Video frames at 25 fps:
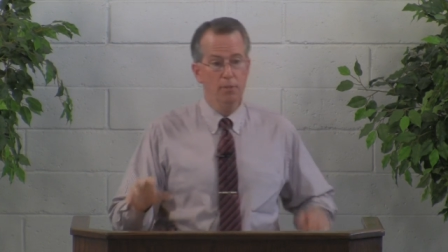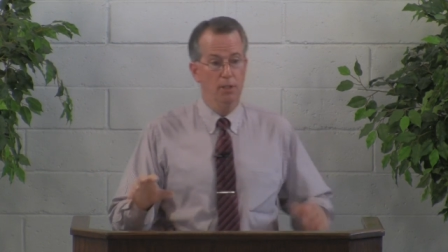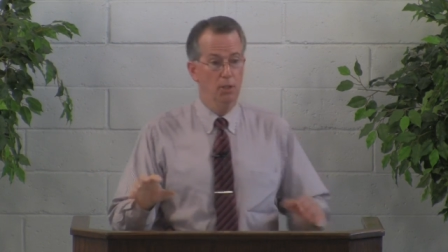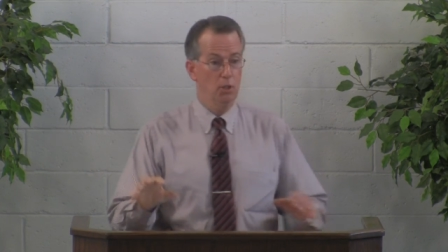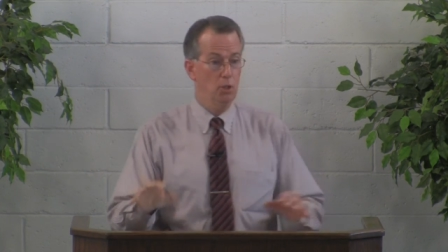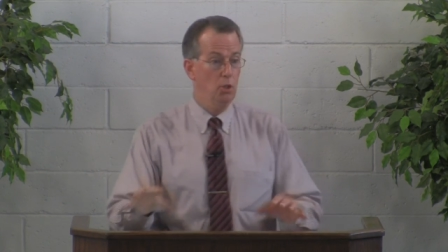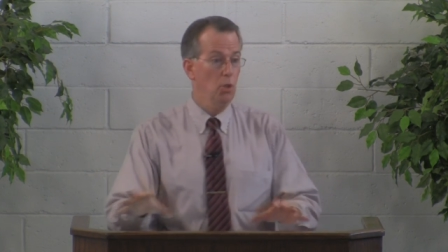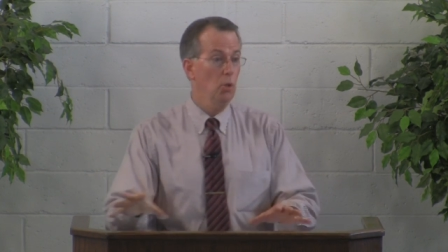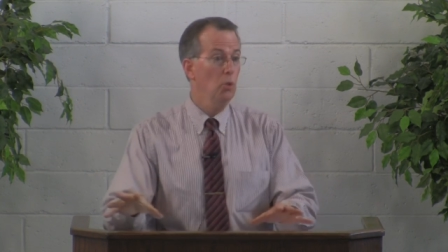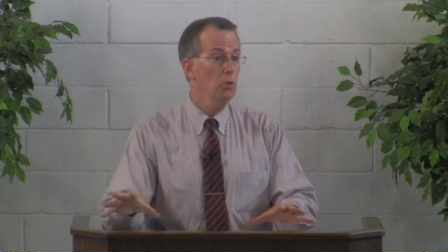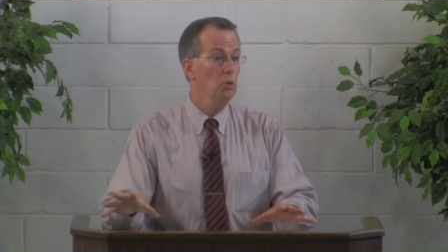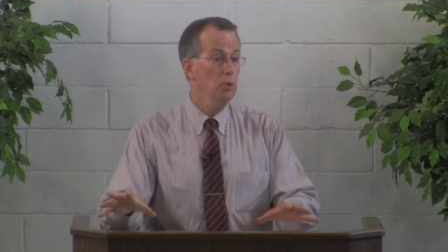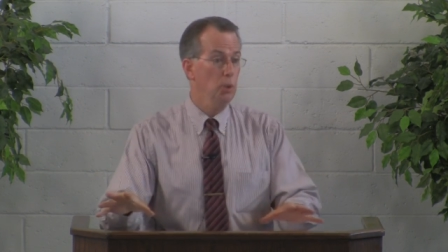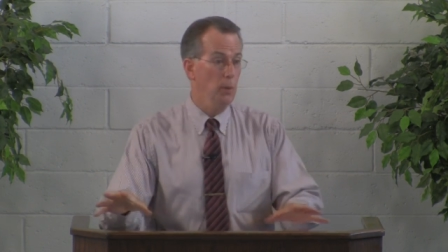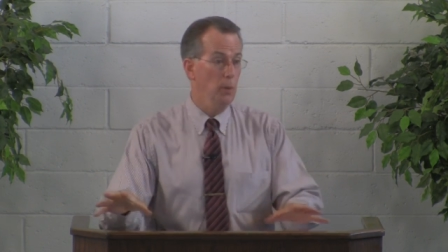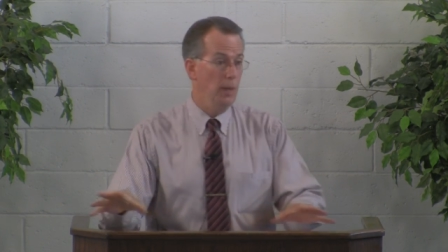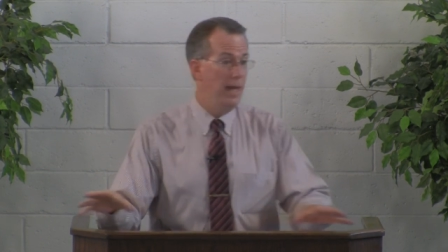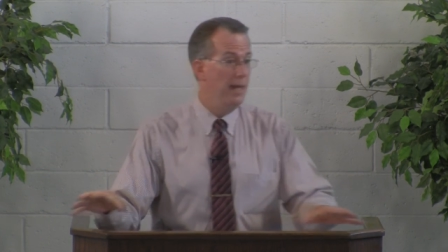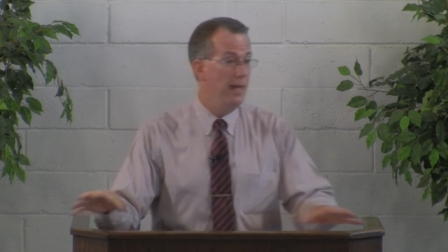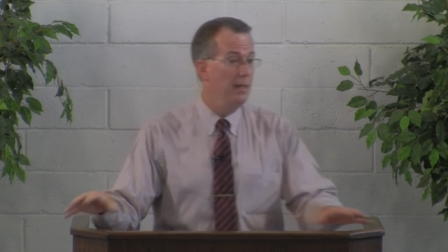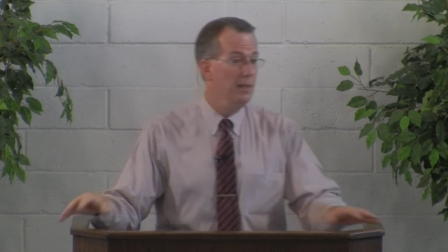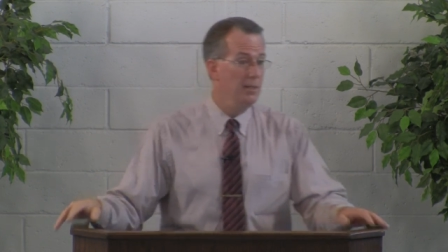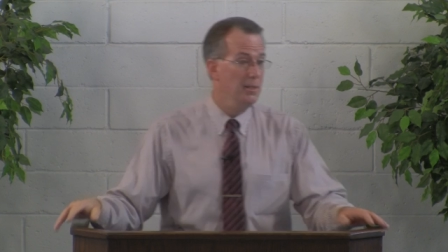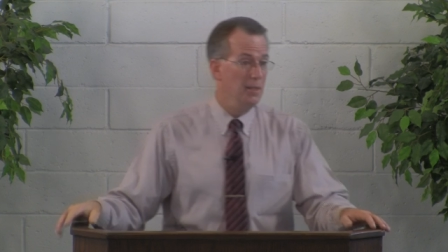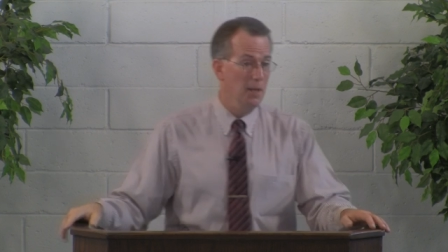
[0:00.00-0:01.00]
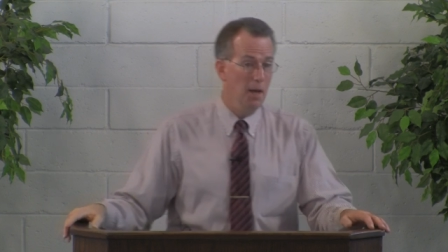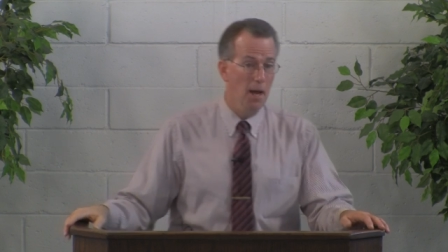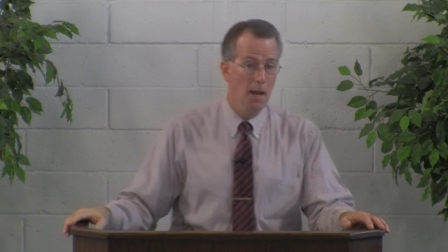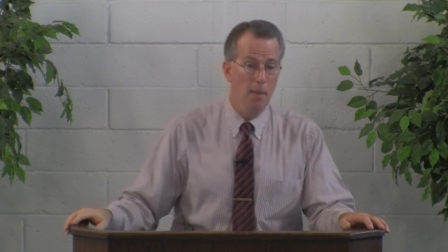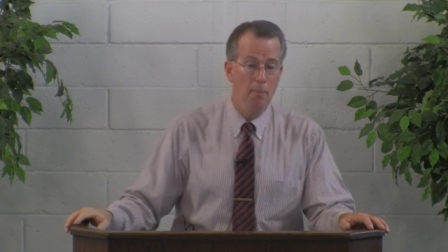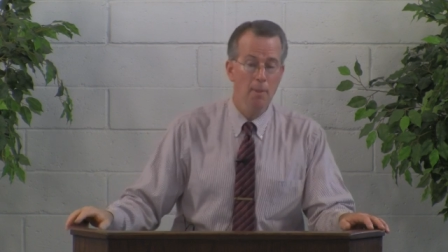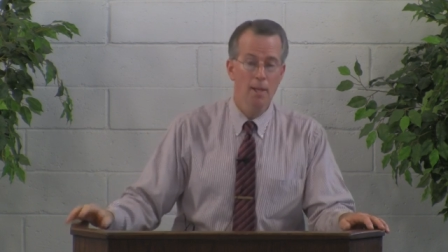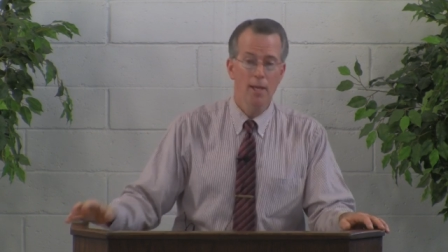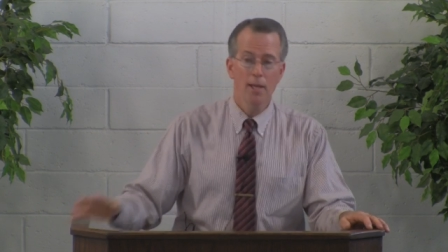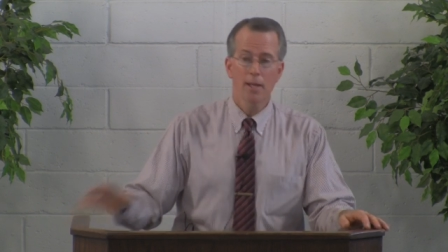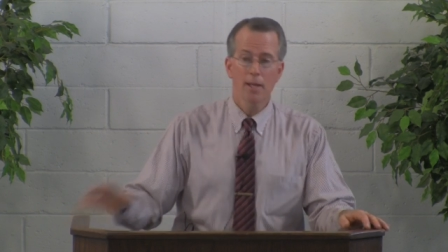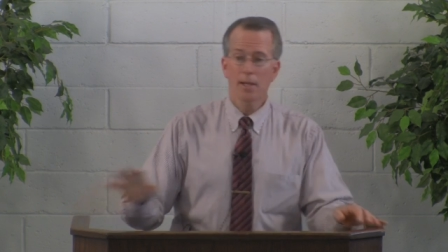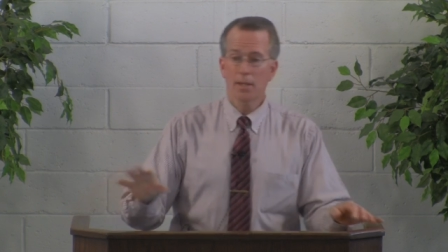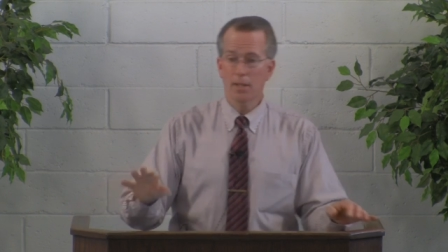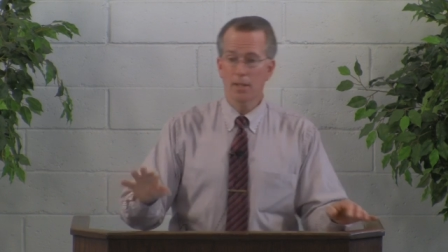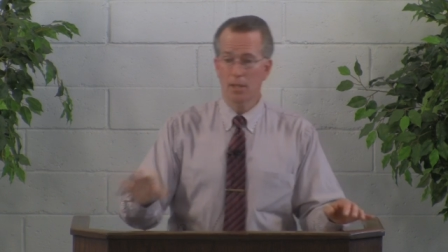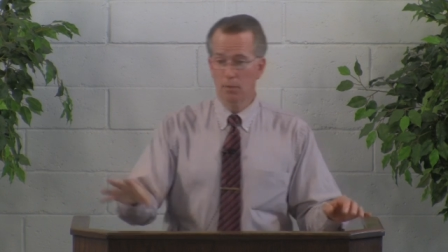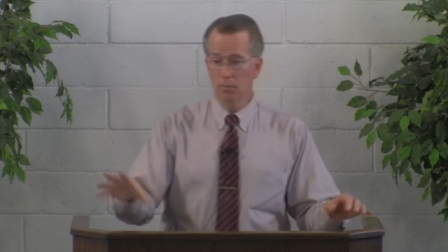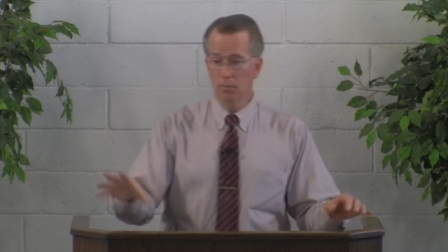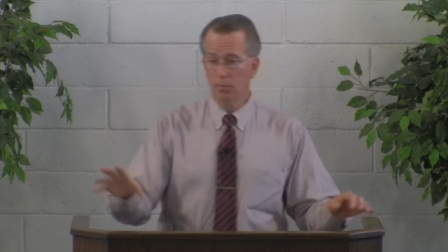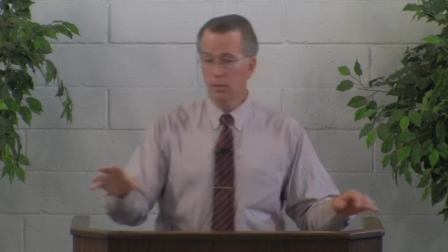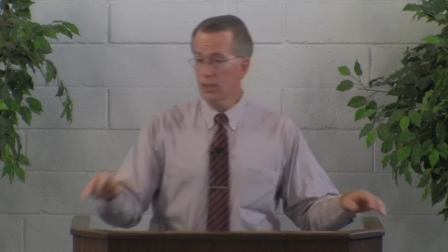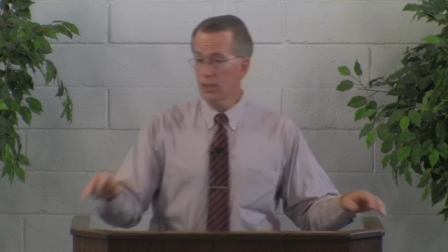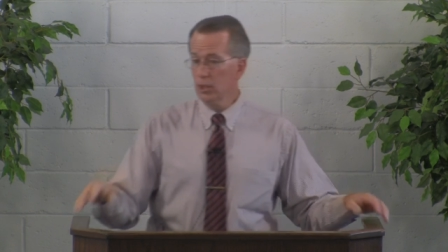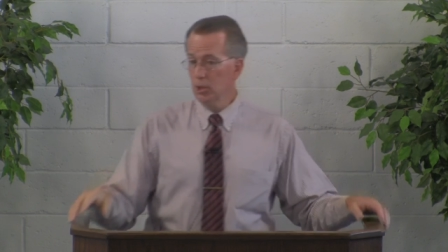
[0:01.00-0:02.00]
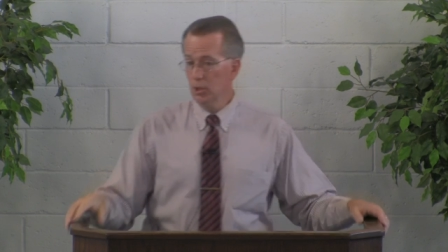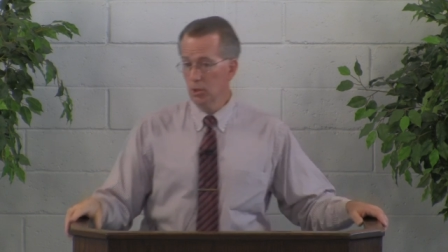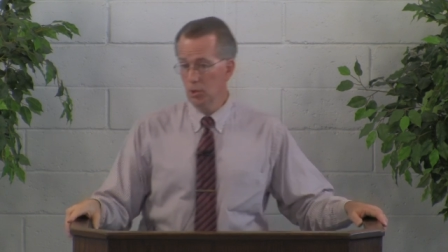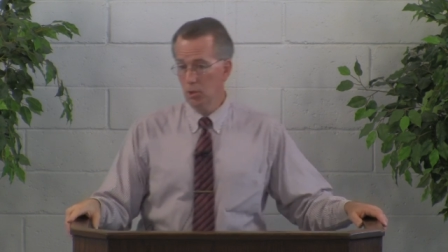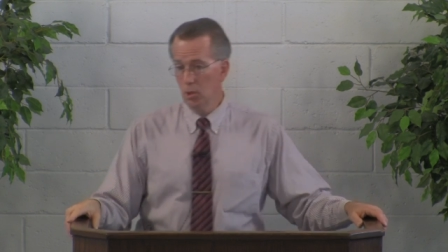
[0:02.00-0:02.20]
He's told you ahead of time that affliction